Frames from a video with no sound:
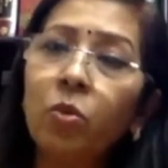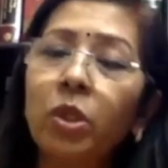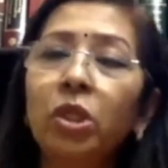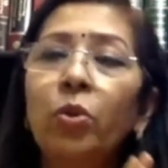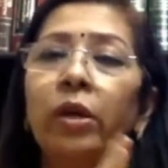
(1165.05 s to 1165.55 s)

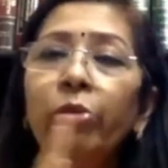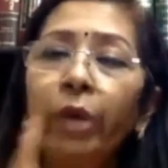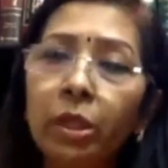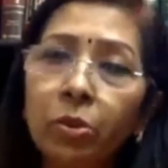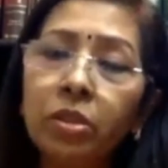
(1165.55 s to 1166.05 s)
what you are
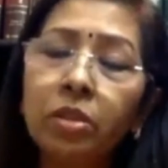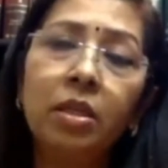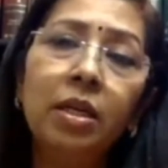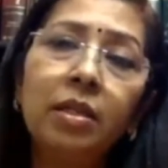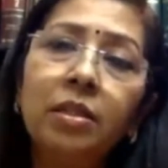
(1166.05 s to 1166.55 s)
going to
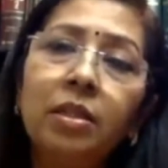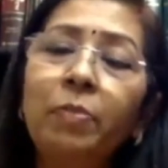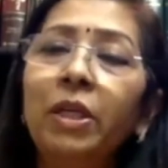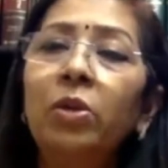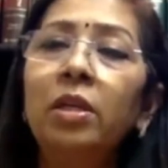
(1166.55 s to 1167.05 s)
study under this
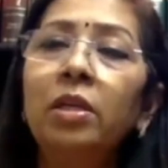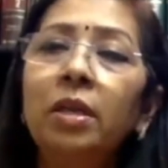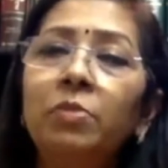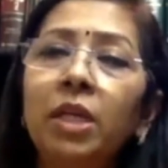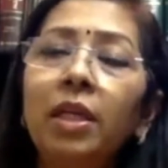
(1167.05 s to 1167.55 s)
particular
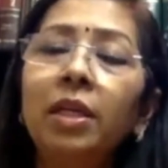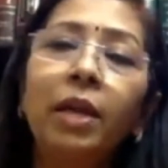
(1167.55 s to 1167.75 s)
subject,